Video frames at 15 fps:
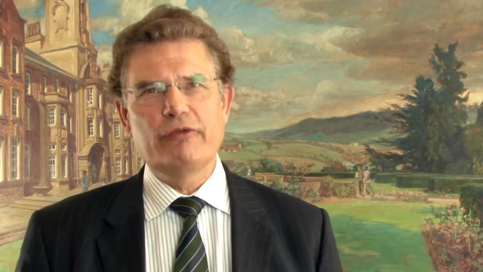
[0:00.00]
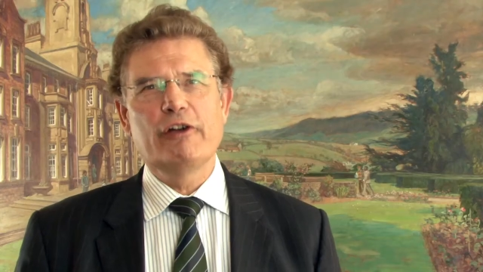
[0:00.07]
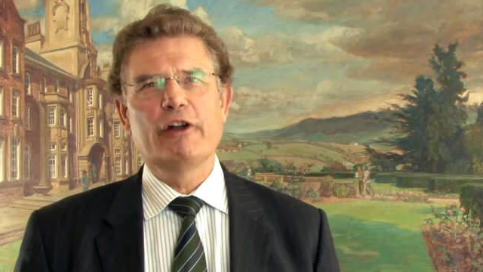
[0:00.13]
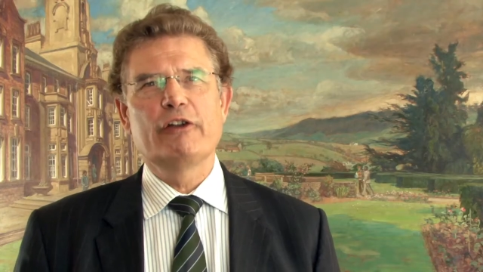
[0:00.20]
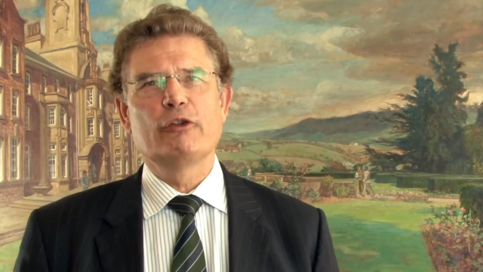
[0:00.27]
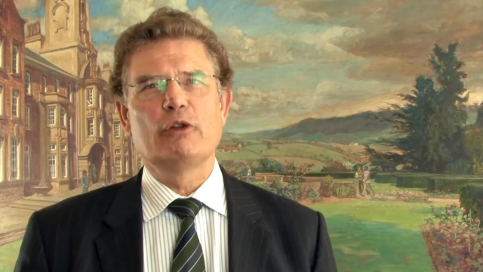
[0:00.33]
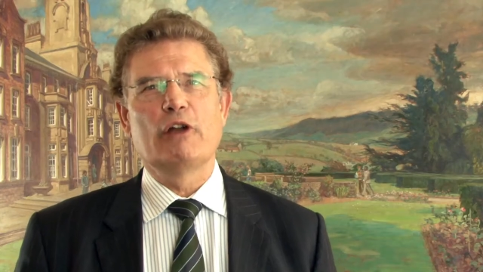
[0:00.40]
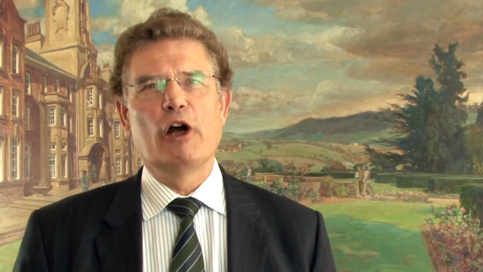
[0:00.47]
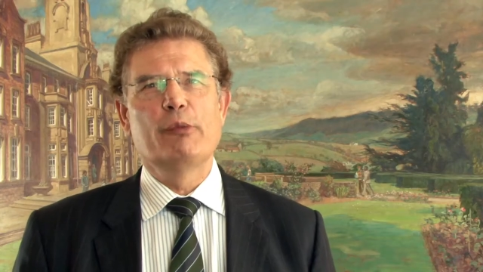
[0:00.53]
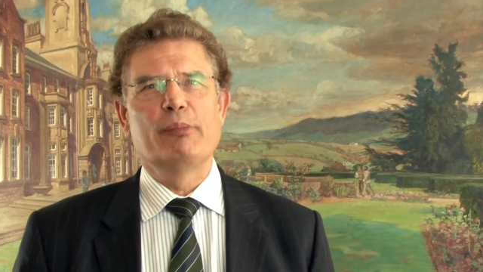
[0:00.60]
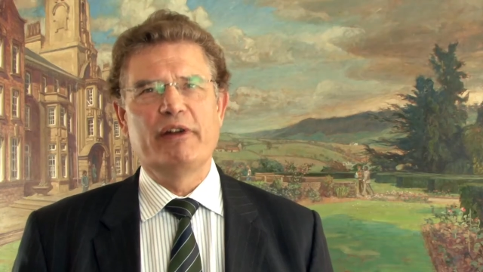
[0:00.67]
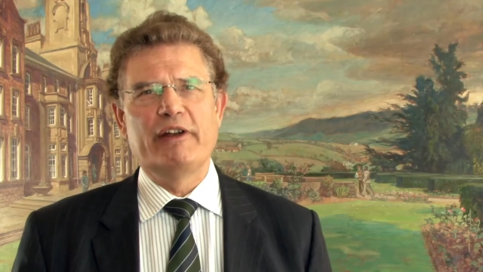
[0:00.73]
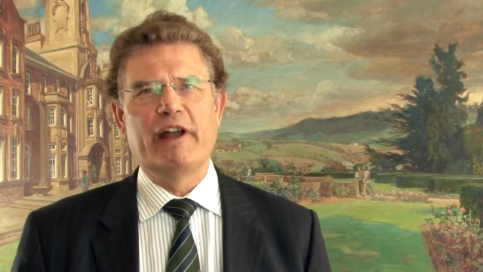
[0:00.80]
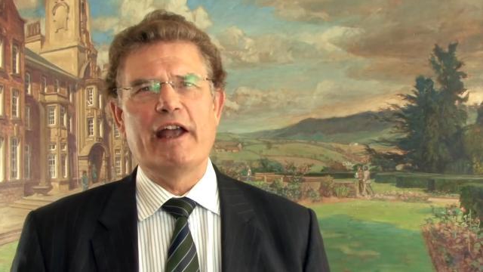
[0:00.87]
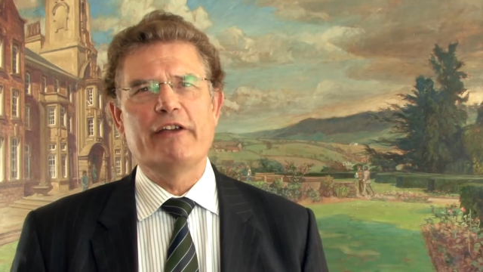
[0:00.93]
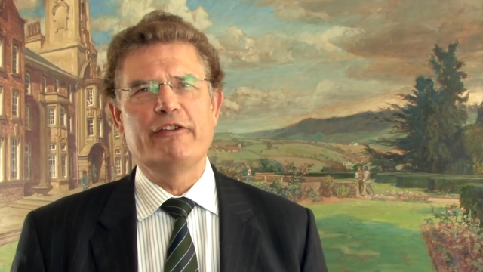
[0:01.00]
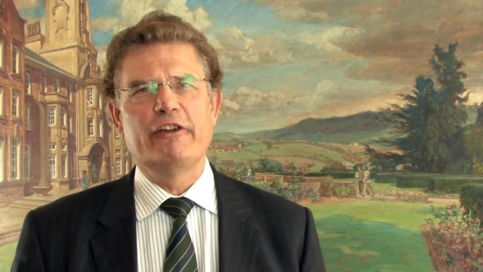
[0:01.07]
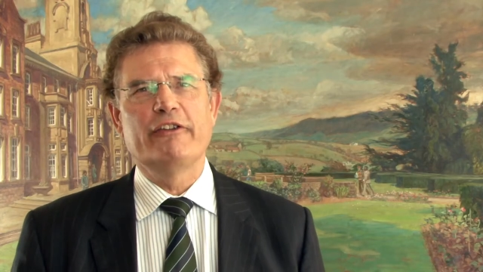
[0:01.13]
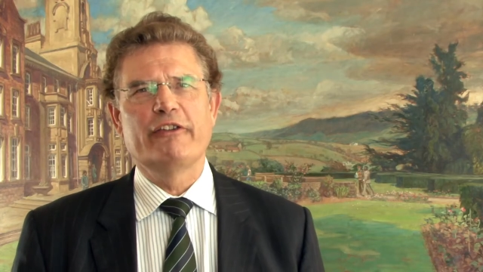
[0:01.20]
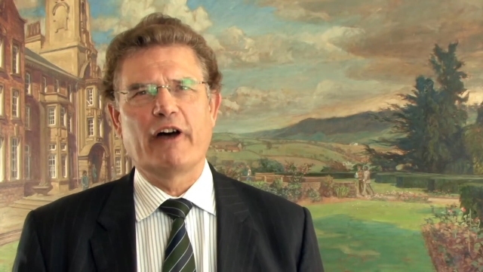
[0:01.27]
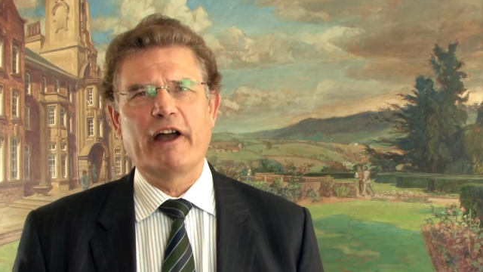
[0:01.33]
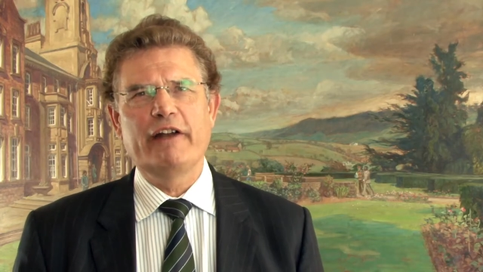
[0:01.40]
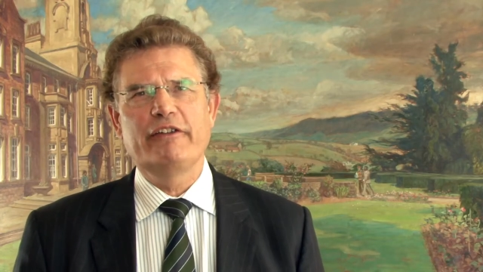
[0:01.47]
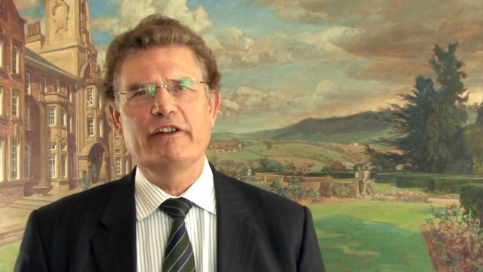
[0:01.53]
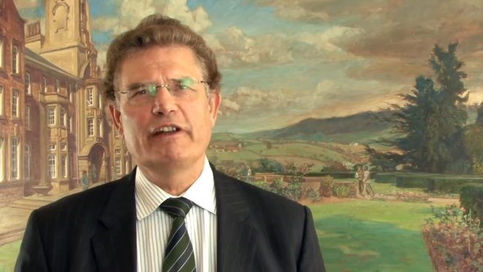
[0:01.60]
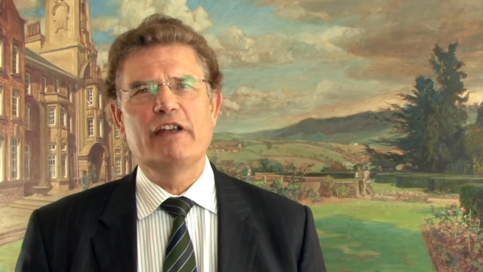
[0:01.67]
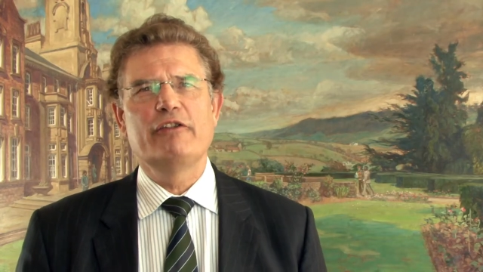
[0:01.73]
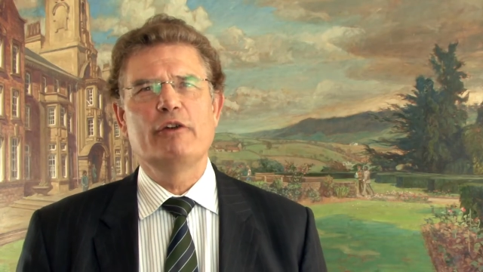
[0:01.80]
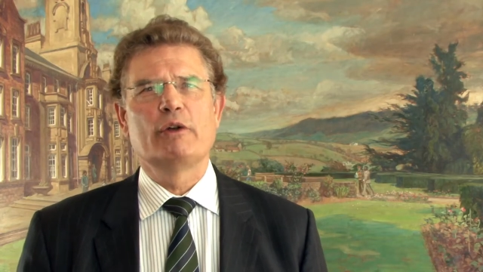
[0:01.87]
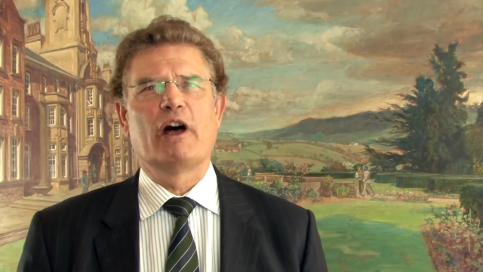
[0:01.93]
virtual open day is designed to
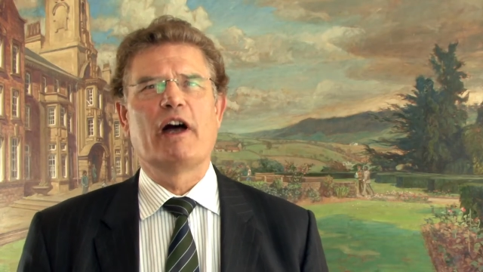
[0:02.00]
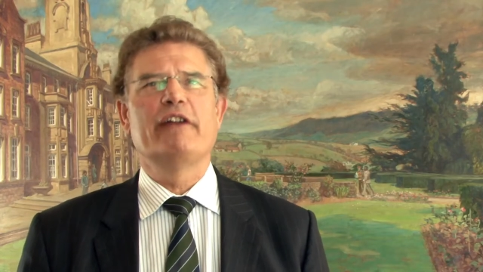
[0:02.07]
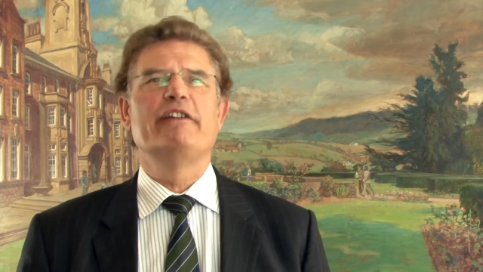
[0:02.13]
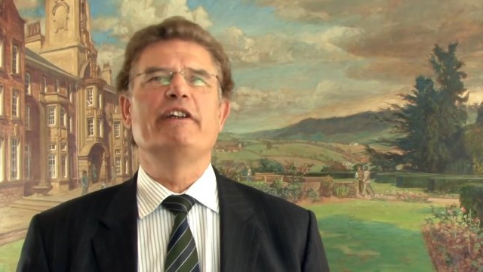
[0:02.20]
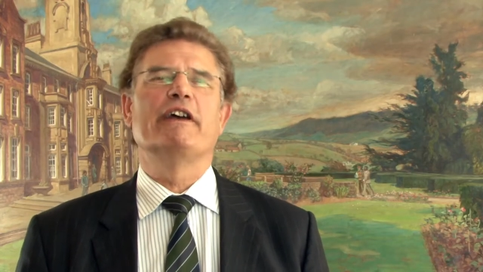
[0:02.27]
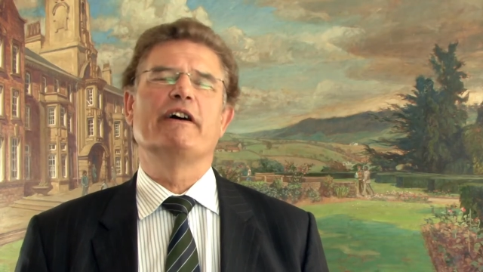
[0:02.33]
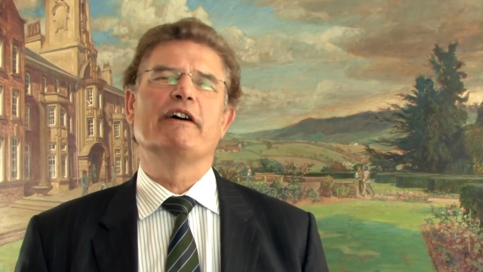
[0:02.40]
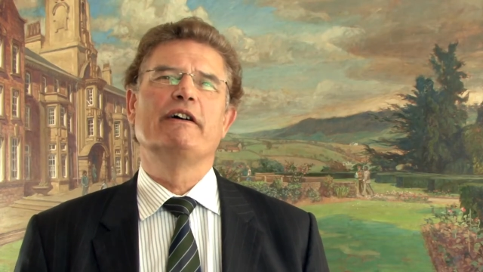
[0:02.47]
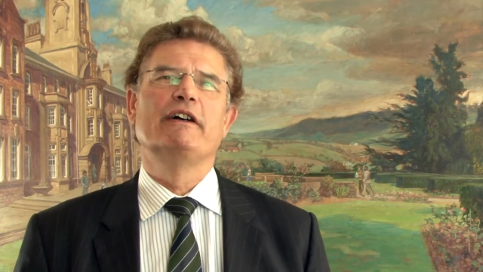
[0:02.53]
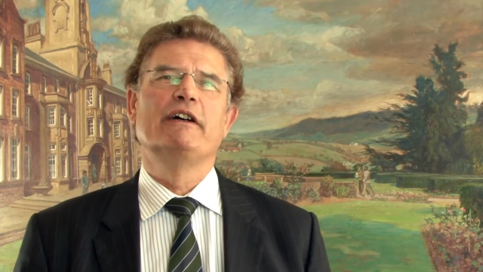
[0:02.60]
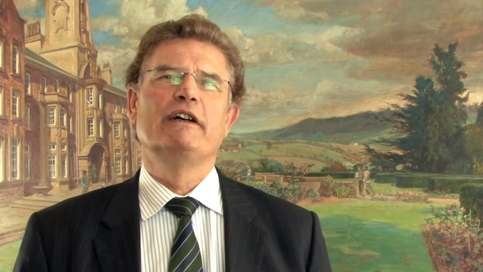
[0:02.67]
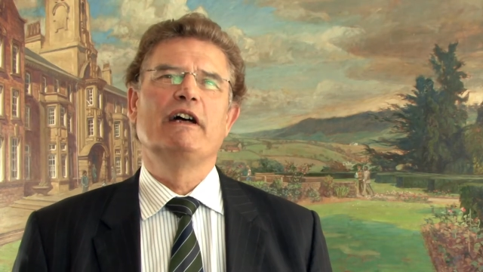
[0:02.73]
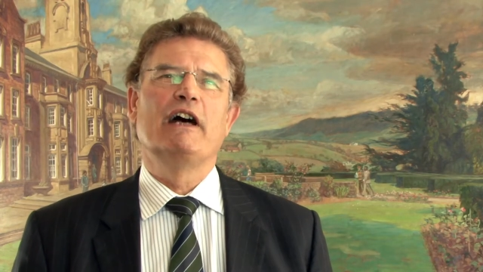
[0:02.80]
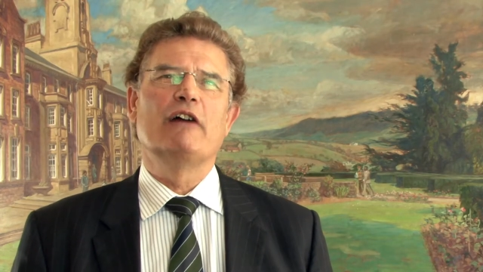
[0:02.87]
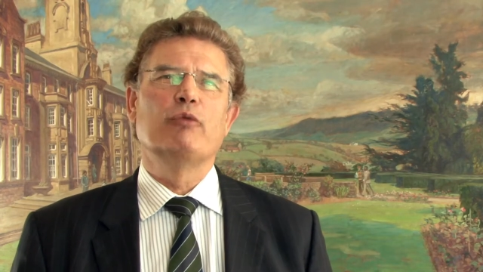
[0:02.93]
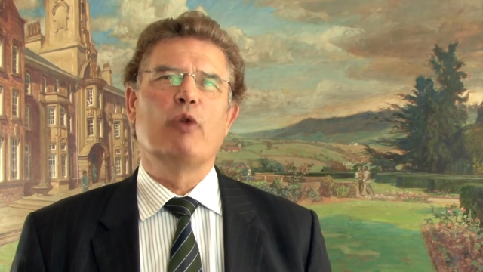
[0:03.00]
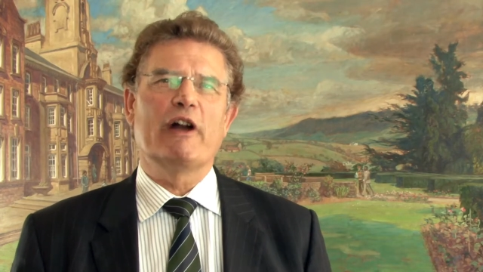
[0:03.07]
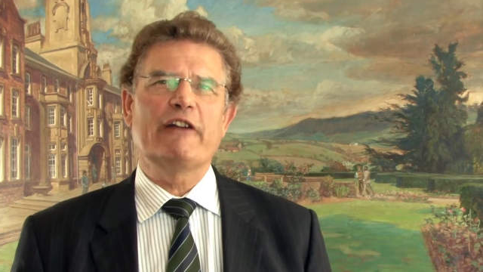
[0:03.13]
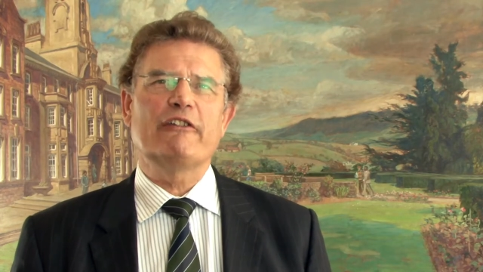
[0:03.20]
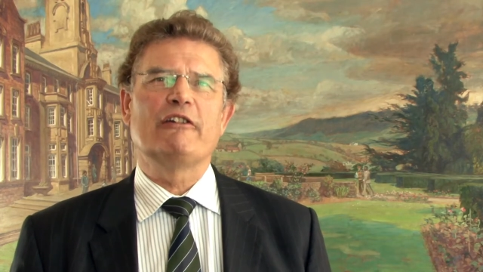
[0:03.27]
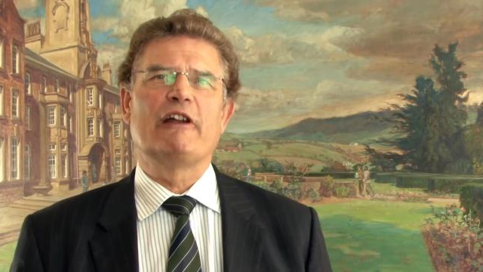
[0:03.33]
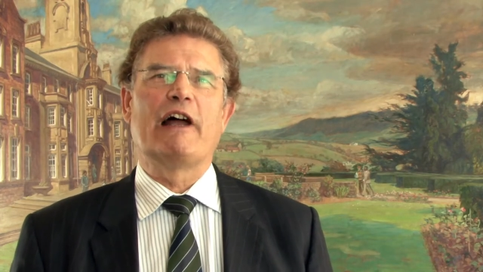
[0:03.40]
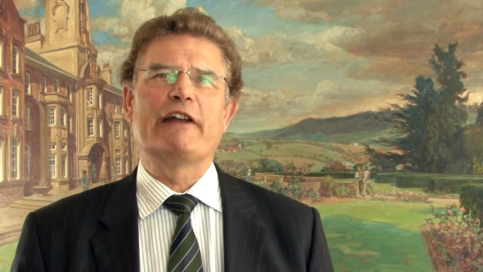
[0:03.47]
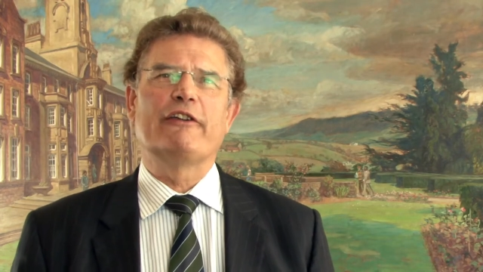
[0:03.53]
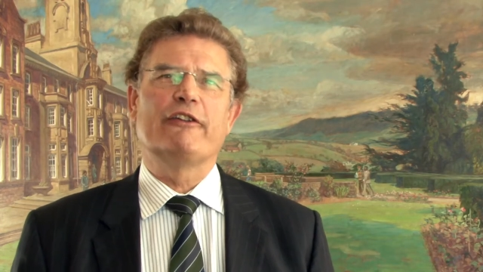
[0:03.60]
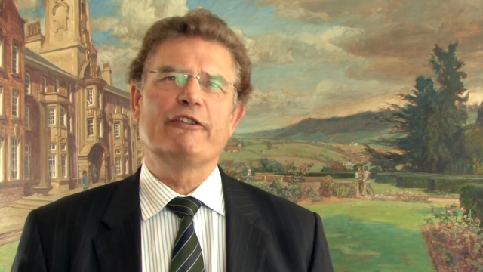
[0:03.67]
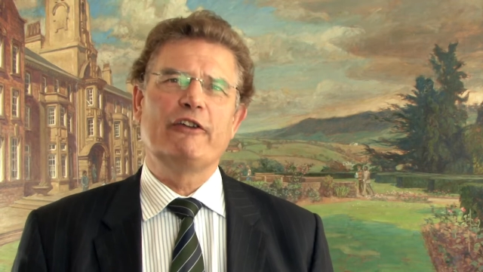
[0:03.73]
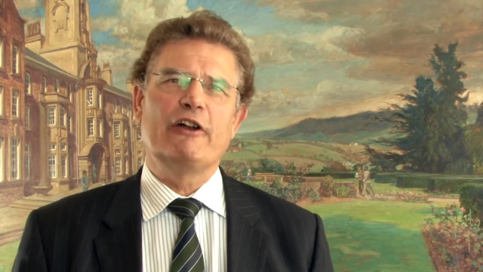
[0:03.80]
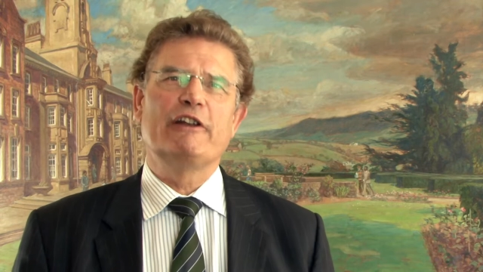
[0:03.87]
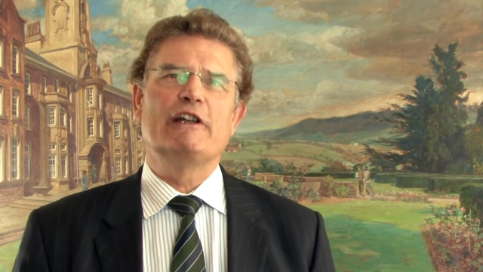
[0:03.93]
give you an idea of what it's like to
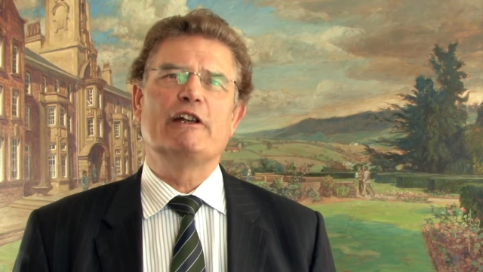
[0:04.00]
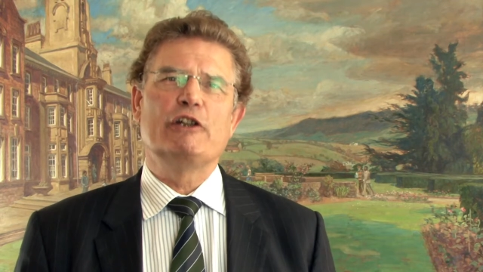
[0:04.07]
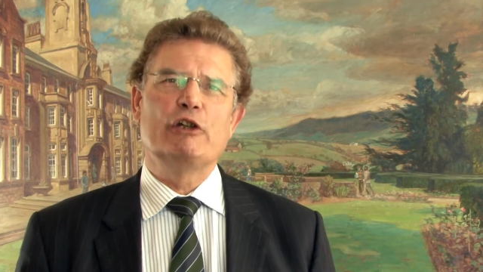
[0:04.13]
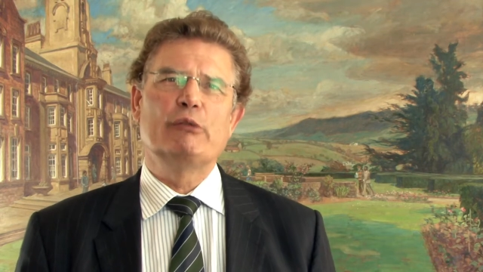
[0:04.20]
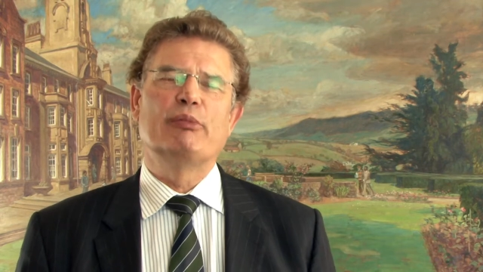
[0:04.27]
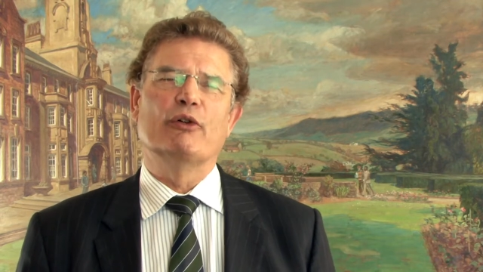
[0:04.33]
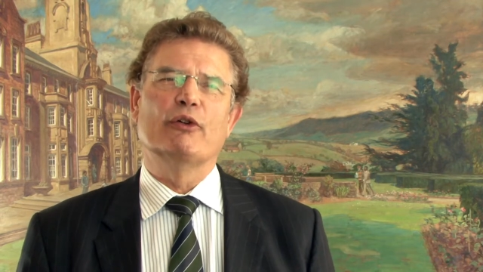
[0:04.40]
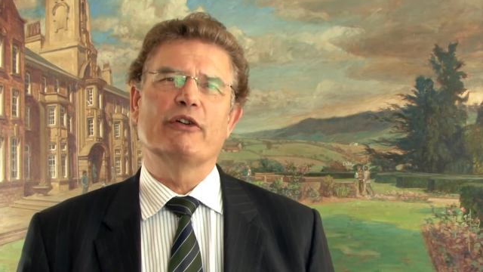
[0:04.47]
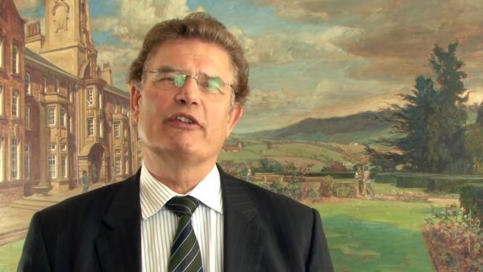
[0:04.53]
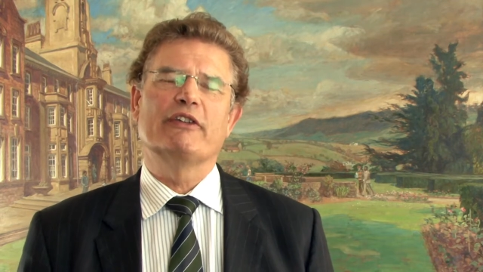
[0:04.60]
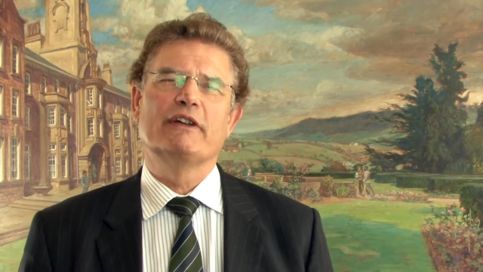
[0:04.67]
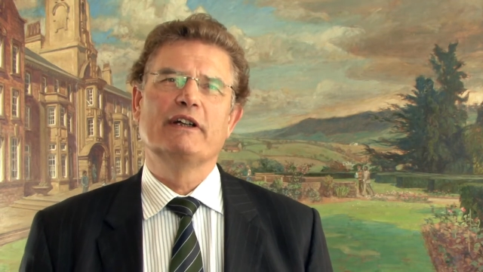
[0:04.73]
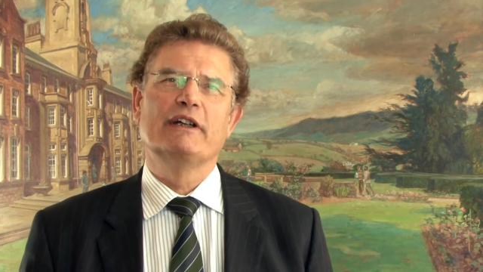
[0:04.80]
study at Newport.